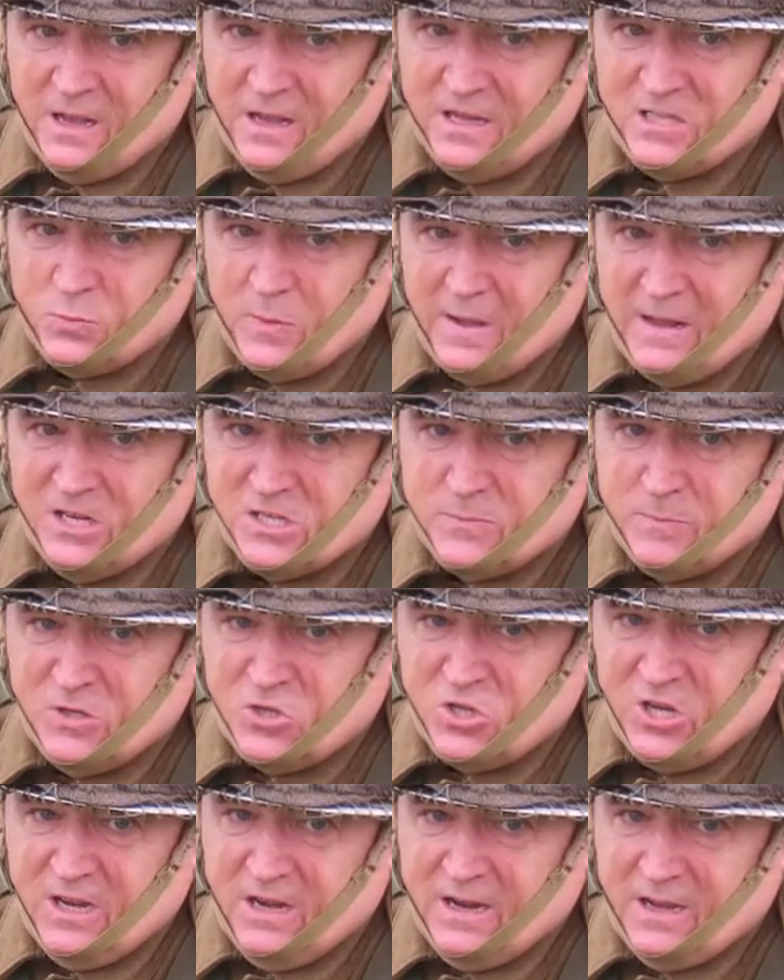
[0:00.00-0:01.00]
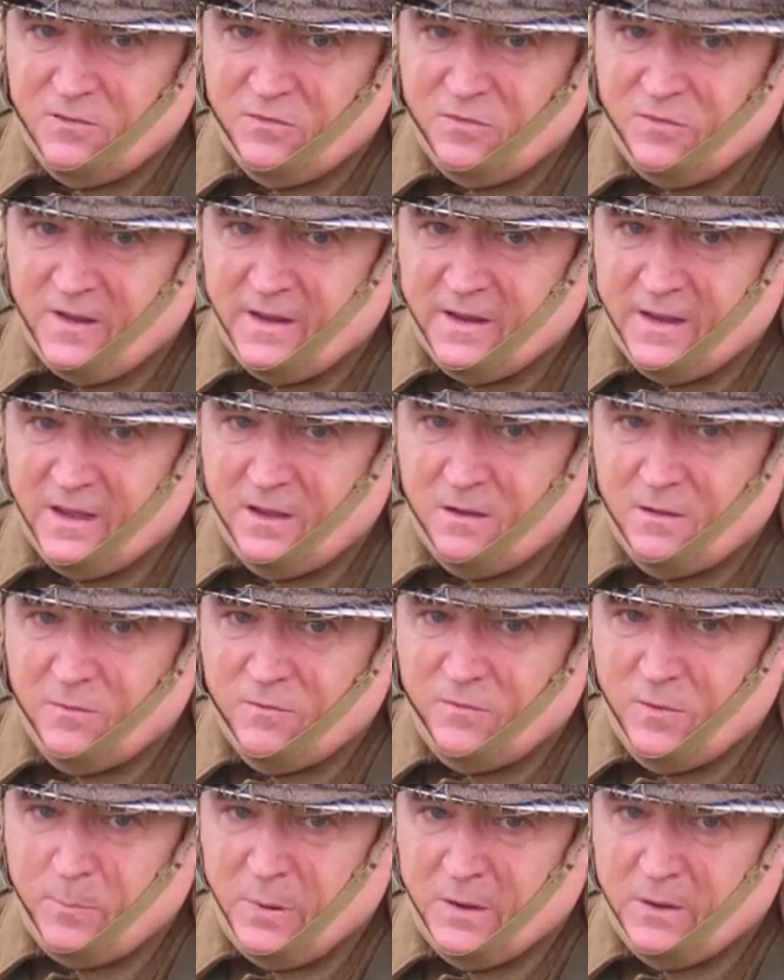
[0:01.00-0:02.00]
as well as machine gun fire
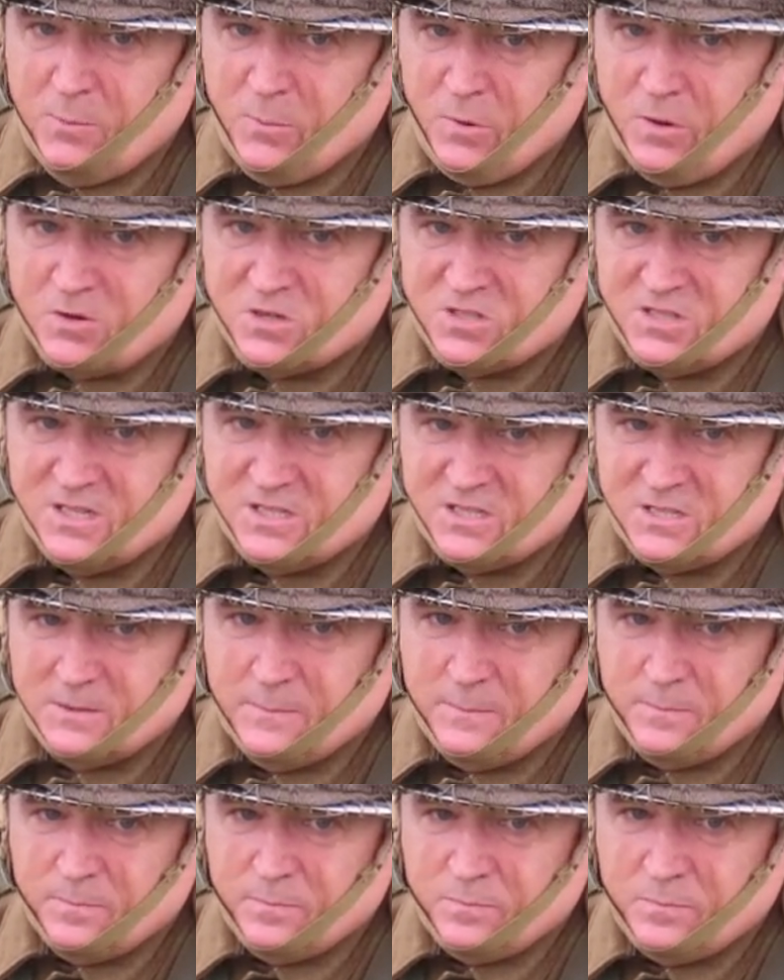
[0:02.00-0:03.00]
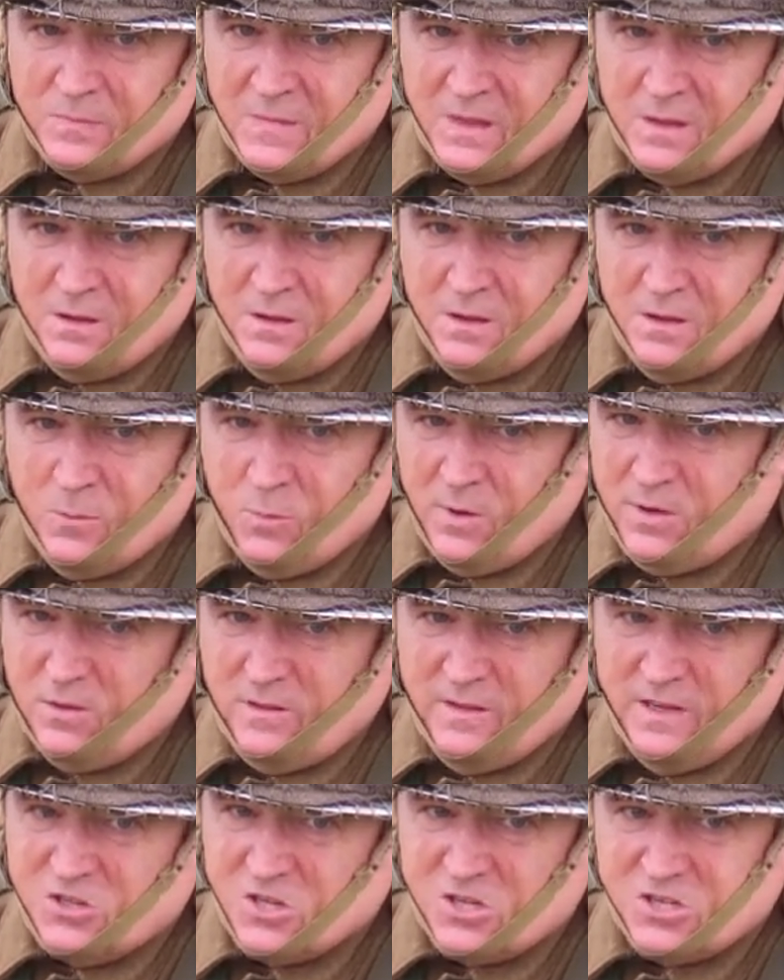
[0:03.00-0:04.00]
for pillboxes. Why
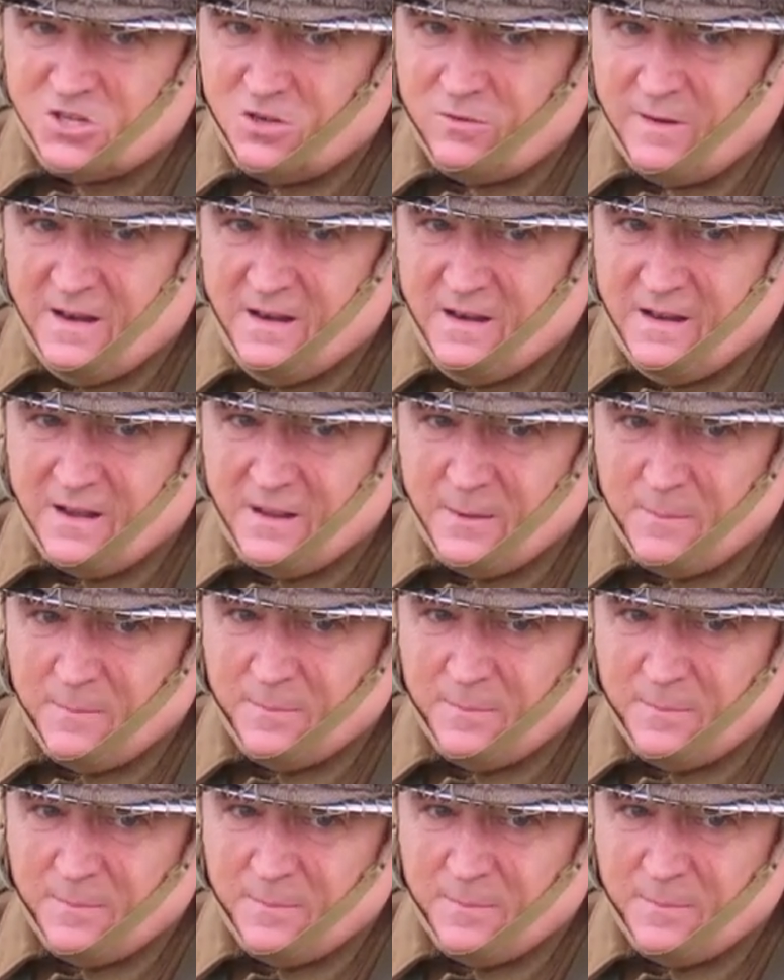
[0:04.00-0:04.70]
don't they just surrender?